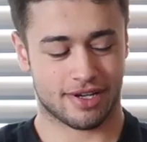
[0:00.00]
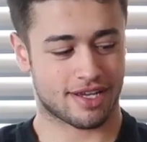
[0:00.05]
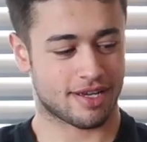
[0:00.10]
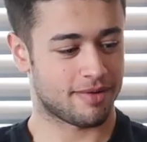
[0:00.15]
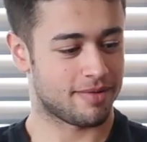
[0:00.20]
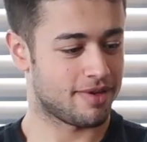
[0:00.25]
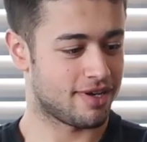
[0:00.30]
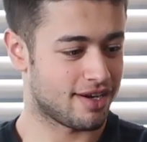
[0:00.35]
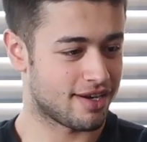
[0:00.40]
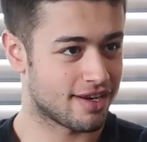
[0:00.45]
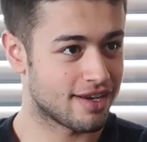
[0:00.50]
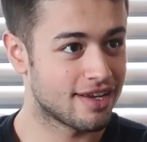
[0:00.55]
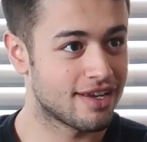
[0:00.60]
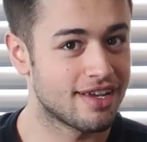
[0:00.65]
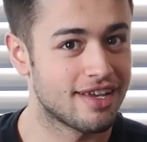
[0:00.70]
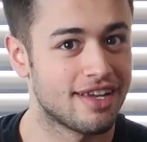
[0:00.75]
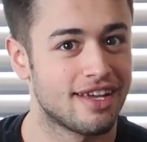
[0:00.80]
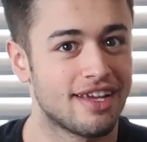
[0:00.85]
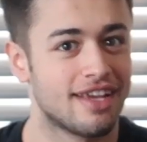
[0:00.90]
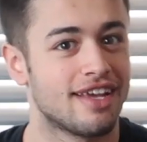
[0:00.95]
Come here.
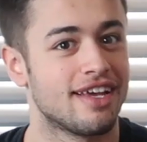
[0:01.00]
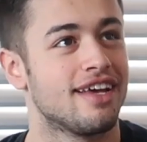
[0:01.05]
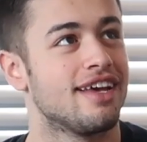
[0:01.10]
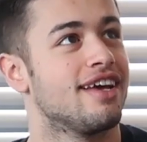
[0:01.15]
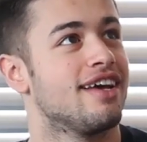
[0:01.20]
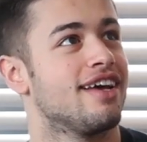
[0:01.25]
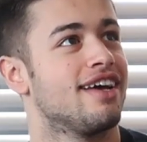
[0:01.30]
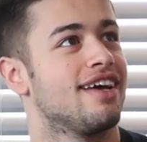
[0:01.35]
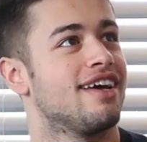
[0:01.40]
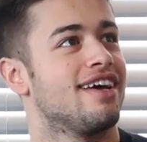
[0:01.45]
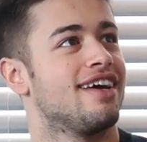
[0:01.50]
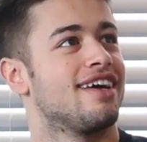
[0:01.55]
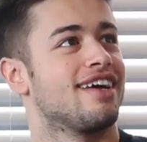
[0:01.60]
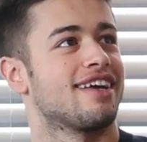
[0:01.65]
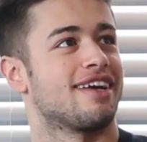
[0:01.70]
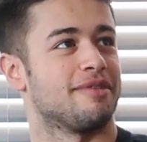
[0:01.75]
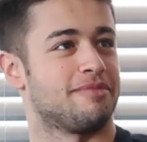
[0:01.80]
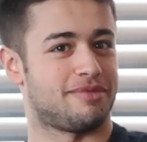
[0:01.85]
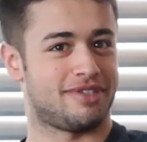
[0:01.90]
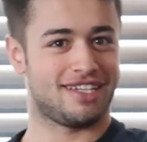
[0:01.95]
Wait,
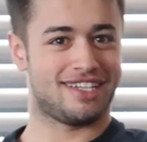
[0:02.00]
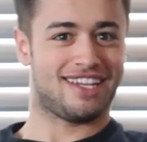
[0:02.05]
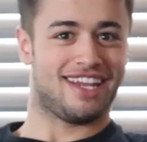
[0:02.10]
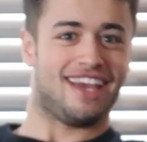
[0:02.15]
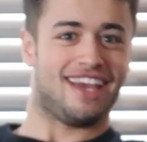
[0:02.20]
what? Come sit